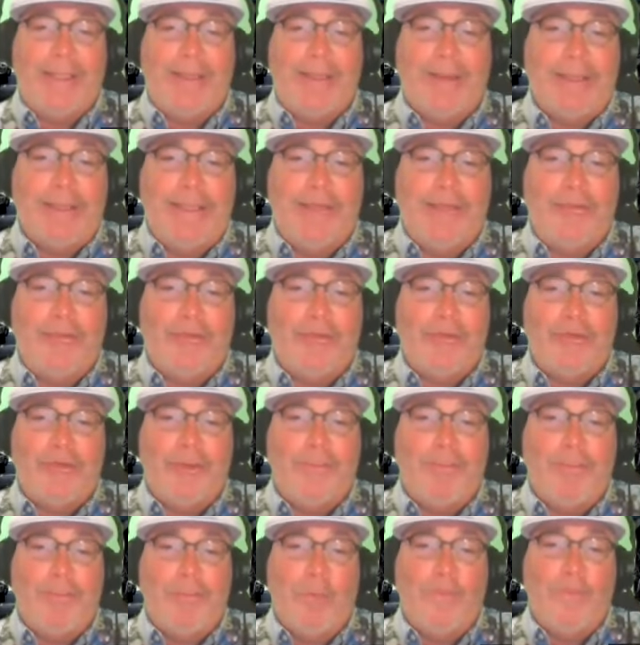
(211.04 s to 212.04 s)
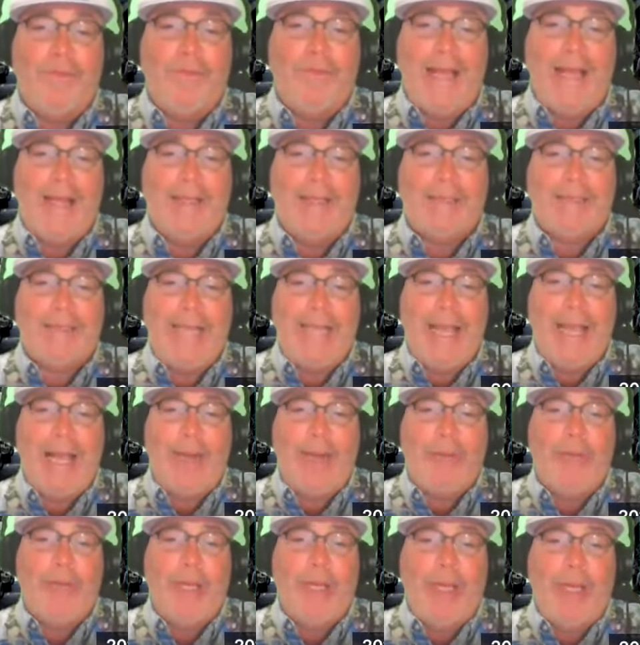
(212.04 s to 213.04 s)
their leases and moved out of
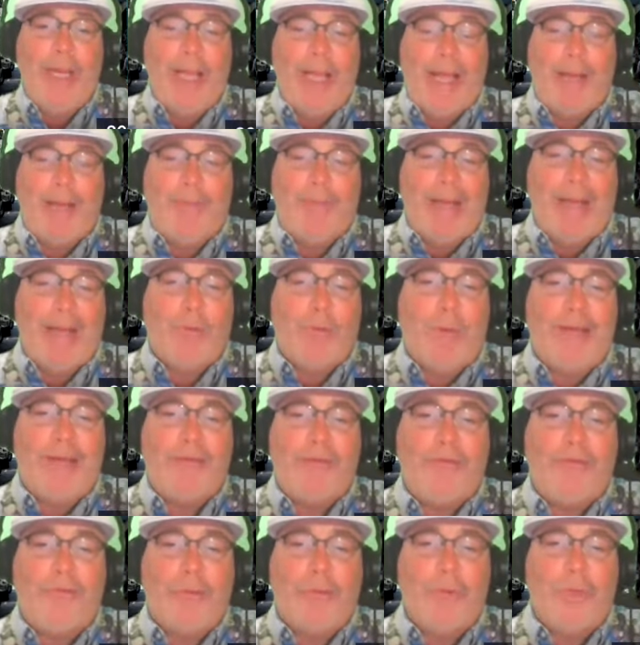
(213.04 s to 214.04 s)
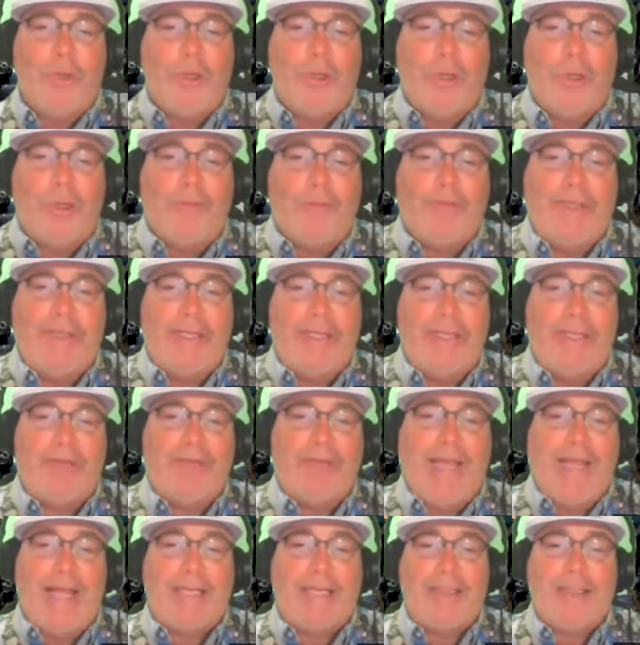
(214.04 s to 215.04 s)
town. I'm not quite sure of the
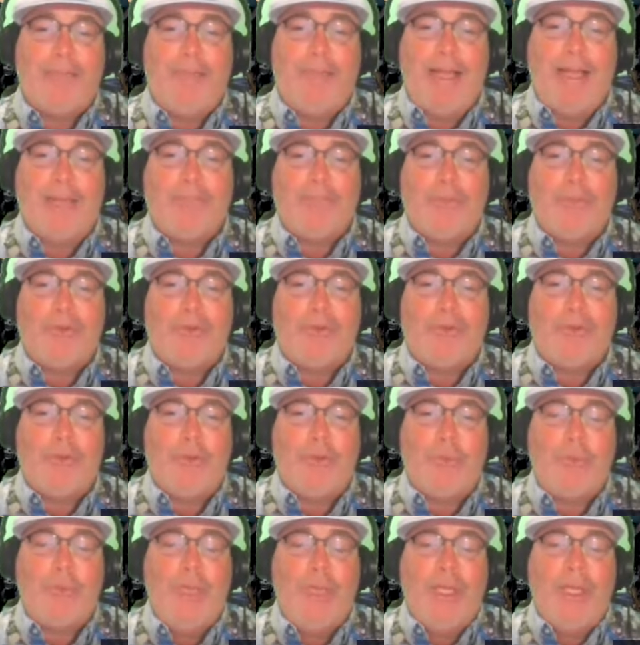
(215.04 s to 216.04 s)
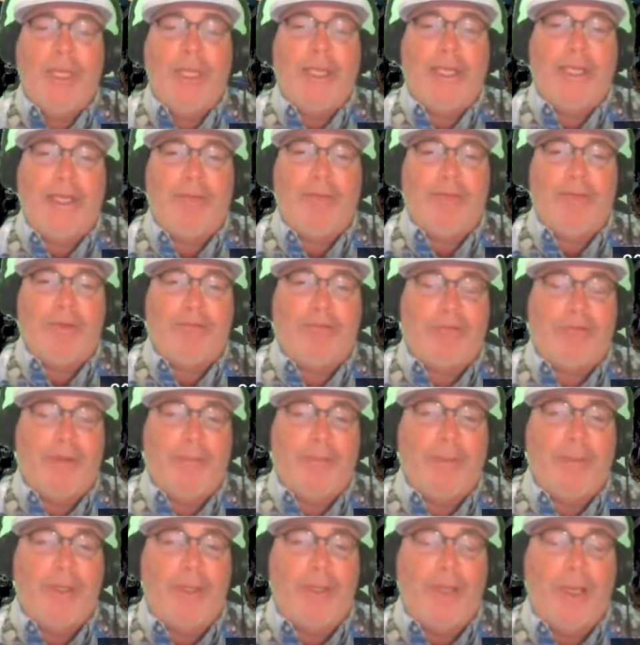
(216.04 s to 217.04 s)
exact amount, but can you give us
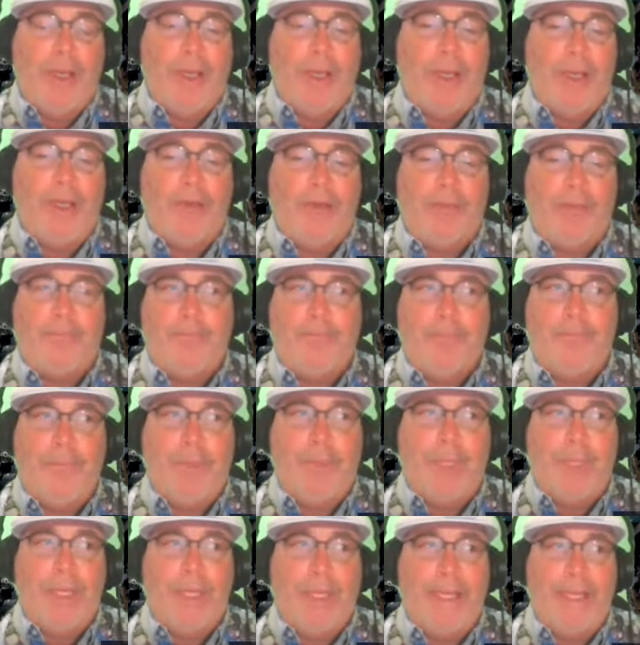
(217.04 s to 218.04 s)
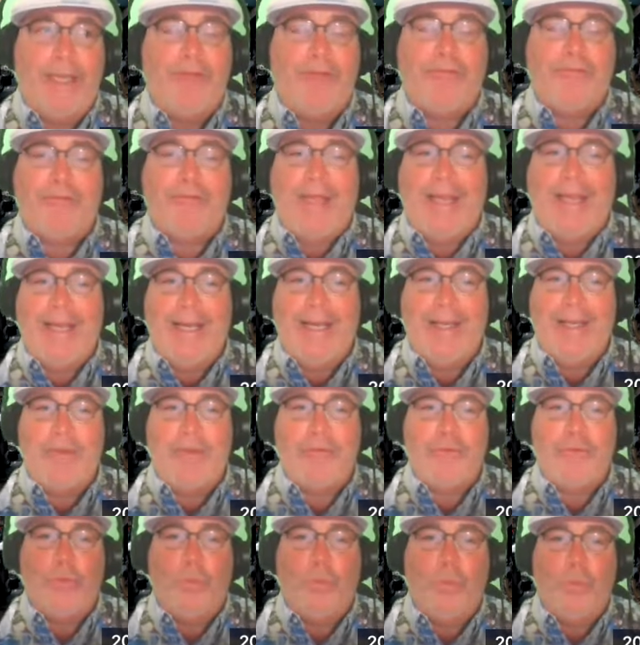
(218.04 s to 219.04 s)
some insight
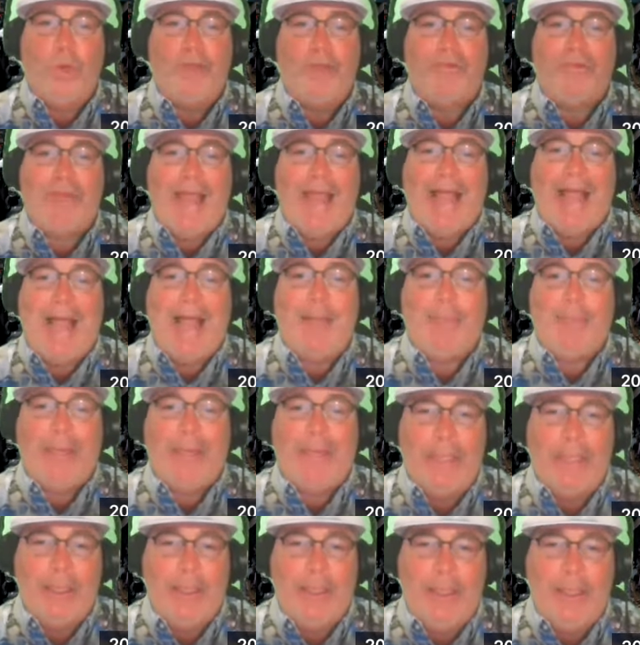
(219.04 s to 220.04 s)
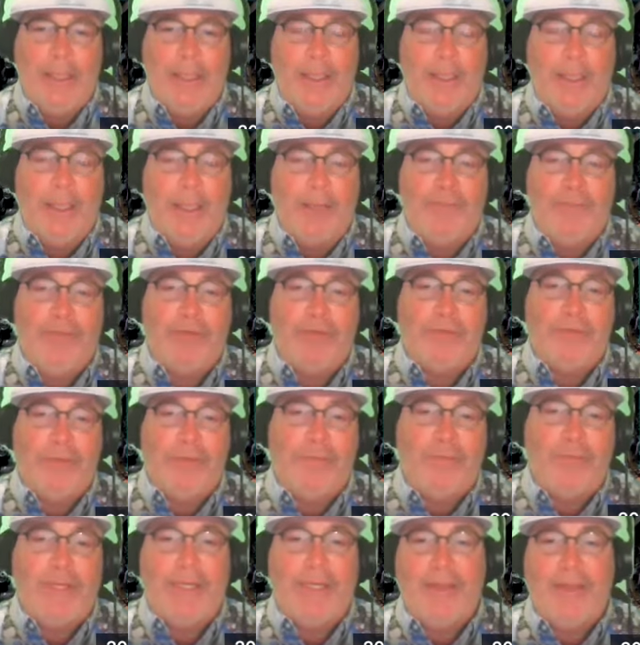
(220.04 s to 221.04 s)
into what's happening
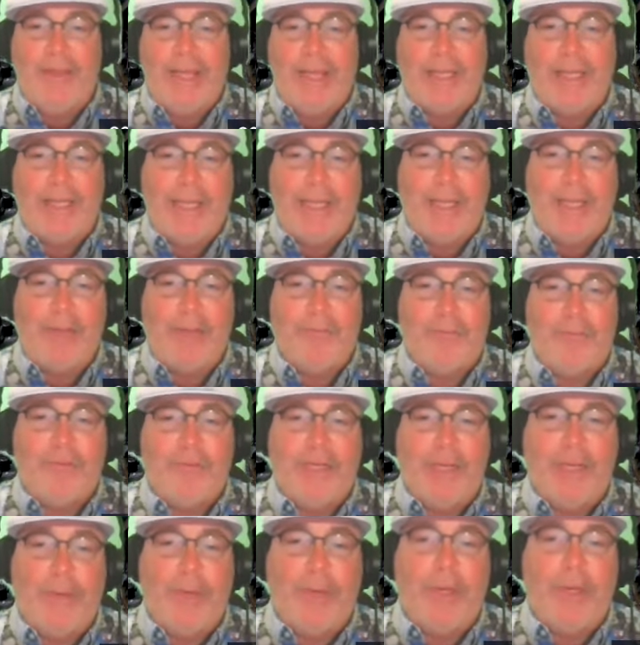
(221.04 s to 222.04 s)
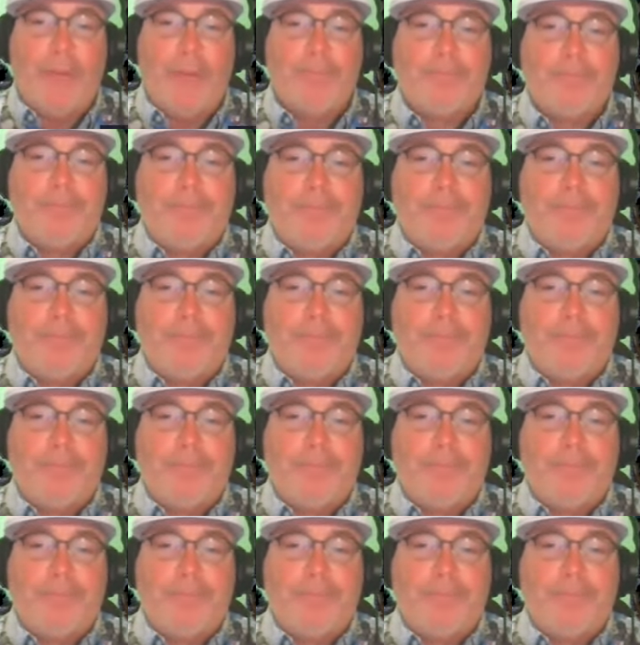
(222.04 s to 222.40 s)
vis-a-vis that kind of scenario?